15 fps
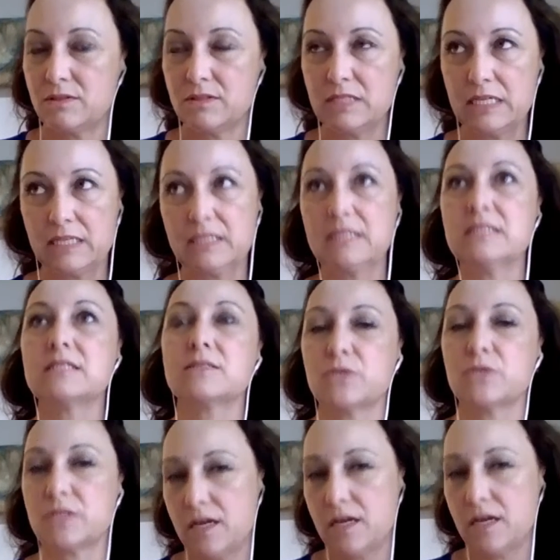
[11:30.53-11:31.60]
sickness
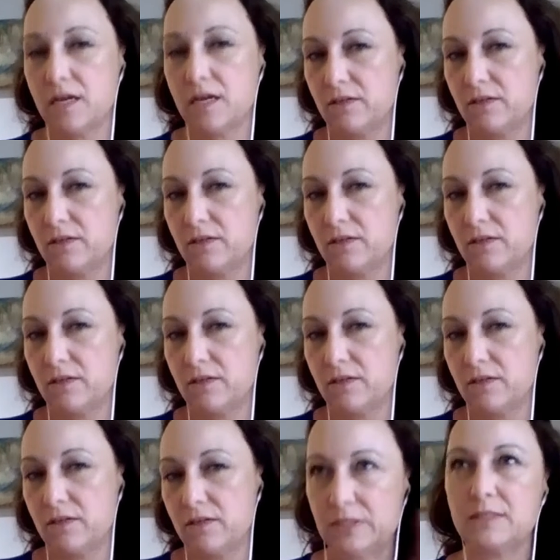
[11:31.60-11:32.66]
was kind of what
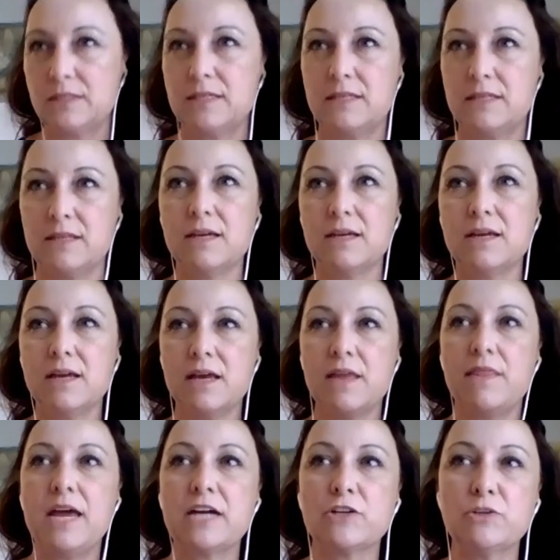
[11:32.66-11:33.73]
I had built
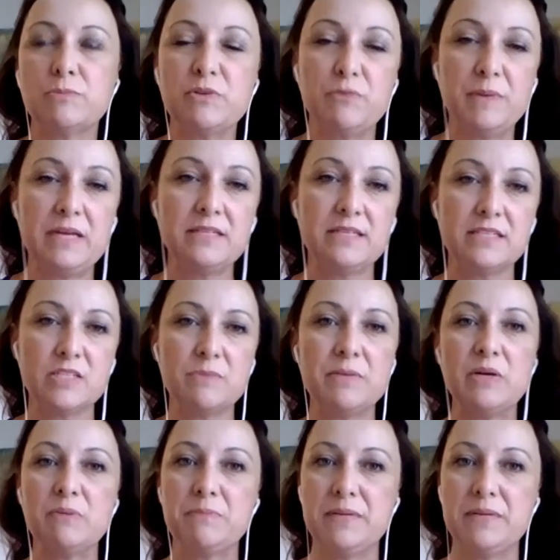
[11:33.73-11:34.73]
that group of paintings about.